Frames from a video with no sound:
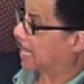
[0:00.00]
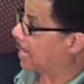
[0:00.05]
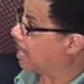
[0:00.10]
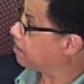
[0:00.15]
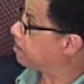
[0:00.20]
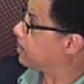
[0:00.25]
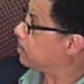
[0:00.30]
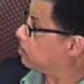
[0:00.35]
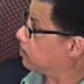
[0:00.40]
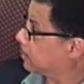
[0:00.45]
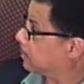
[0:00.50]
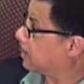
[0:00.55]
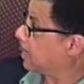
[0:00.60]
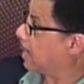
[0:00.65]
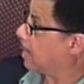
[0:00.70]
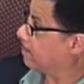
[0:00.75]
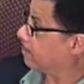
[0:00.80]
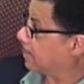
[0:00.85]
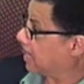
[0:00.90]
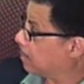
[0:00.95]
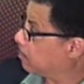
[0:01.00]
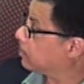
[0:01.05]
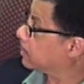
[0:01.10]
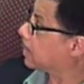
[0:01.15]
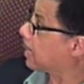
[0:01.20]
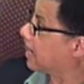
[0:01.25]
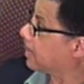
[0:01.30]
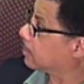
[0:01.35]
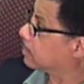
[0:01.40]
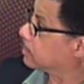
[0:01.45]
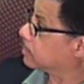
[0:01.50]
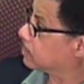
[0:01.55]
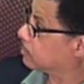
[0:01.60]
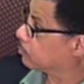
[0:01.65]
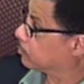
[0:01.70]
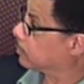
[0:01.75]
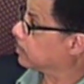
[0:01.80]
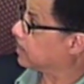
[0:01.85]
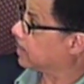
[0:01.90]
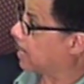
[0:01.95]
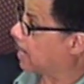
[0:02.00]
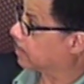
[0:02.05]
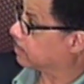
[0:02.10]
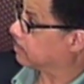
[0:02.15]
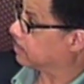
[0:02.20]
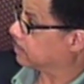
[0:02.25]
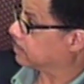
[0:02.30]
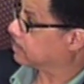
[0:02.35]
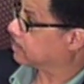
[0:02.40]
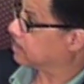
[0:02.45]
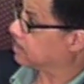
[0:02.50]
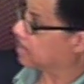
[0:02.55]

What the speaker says: happy with that. They would like to really actually